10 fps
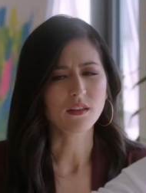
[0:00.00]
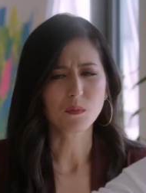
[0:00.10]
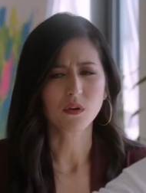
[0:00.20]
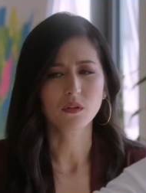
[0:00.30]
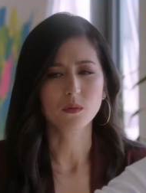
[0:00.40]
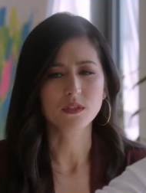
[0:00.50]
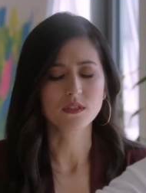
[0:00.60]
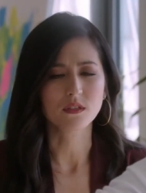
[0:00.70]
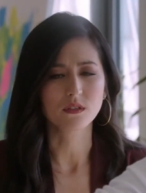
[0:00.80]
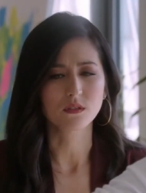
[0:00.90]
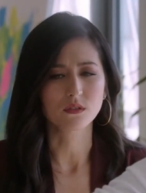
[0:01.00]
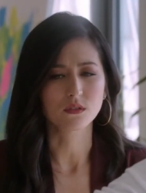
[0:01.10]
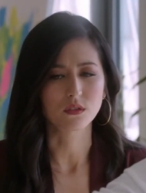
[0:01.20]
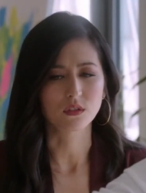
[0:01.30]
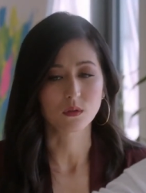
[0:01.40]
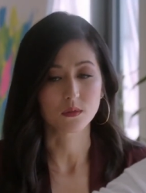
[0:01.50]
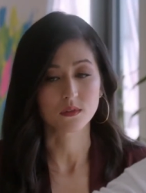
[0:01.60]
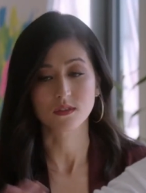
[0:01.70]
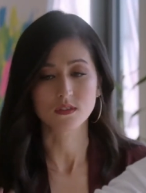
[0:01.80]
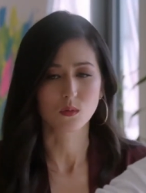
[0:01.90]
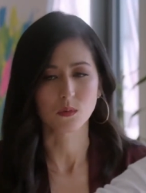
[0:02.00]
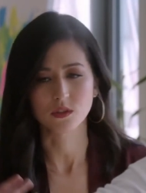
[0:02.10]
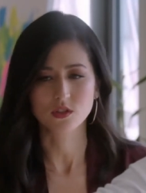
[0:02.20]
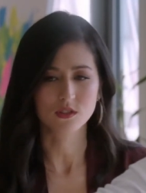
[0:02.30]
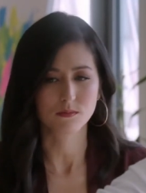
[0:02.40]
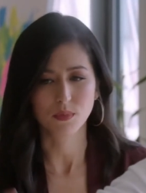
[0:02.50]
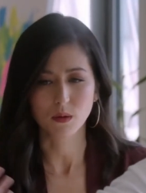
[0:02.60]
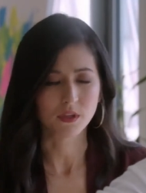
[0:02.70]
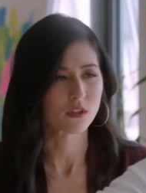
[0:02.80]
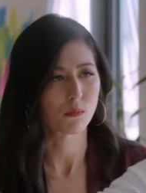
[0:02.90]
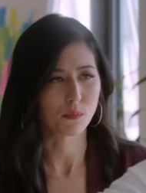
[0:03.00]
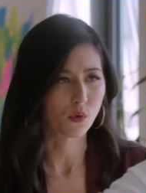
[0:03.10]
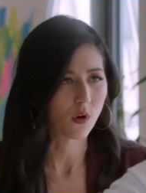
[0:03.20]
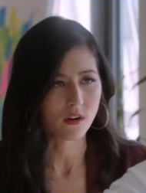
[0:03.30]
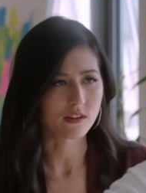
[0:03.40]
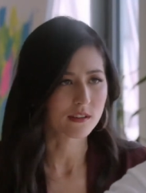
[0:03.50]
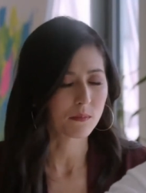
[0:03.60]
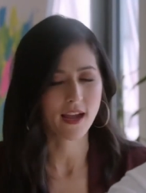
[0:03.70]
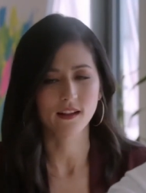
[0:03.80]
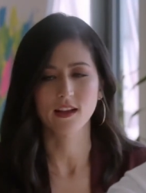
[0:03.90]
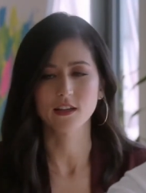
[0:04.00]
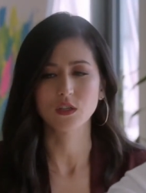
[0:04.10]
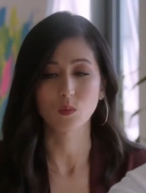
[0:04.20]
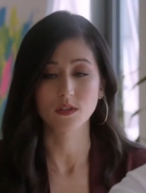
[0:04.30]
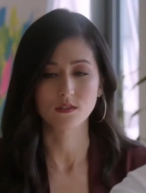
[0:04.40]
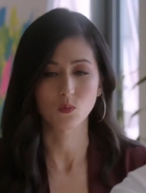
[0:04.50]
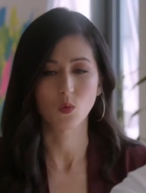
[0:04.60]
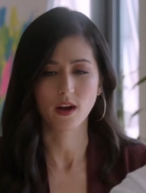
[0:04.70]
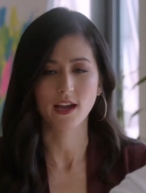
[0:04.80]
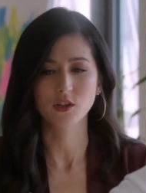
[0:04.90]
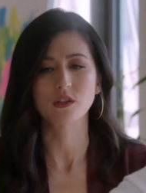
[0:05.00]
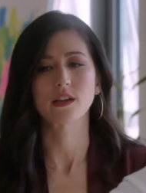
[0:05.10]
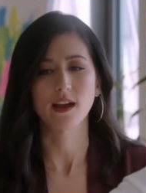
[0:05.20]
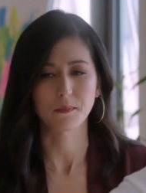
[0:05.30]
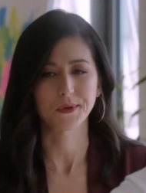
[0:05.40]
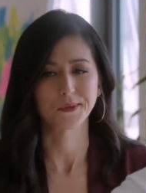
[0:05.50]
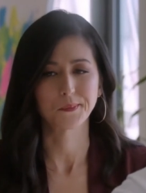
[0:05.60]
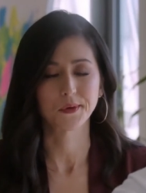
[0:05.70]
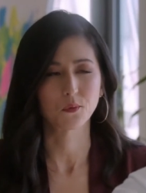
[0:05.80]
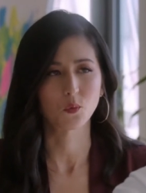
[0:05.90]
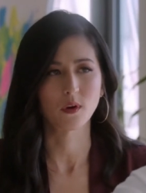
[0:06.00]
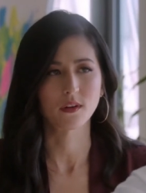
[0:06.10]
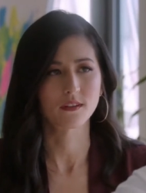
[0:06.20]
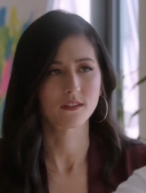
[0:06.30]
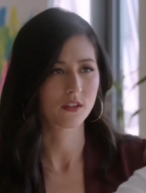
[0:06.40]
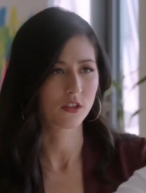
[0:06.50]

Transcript: I think part of the reason there was so much public uproar and backlash wasn't what actually happened, but what